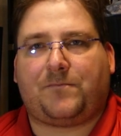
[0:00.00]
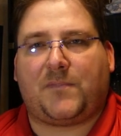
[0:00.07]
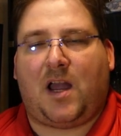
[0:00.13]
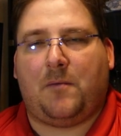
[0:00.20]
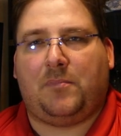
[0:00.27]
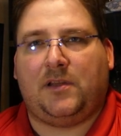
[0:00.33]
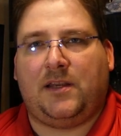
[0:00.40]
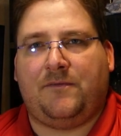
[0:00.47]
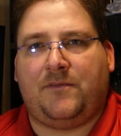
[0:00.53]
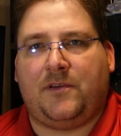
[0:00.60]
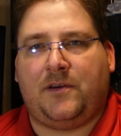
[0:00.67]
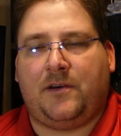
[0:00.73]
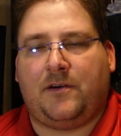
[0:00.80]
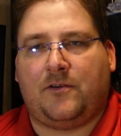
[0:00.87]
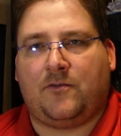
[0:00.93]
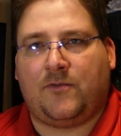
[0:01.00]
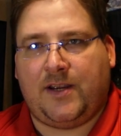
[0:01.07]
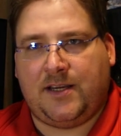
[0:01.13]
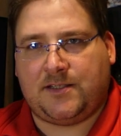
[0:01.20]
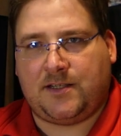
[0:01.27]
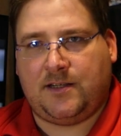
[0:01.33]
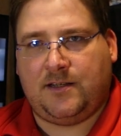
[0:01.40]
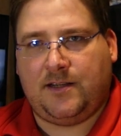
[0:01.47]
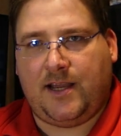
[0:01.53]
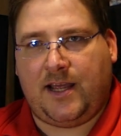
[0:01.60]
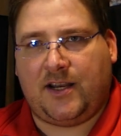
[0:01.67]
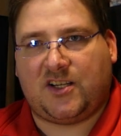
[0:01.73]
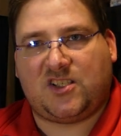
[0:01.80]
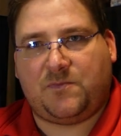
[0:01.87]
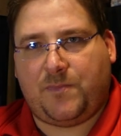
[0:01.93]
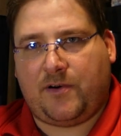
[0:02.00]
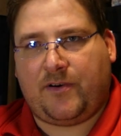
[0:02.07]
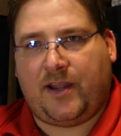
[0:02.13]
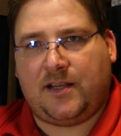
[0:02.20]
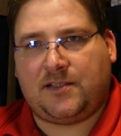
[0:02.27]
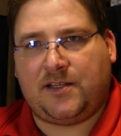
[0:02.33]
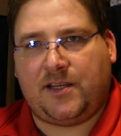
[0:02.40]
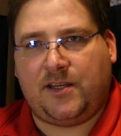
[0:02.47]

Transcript: I believe the reason and experience he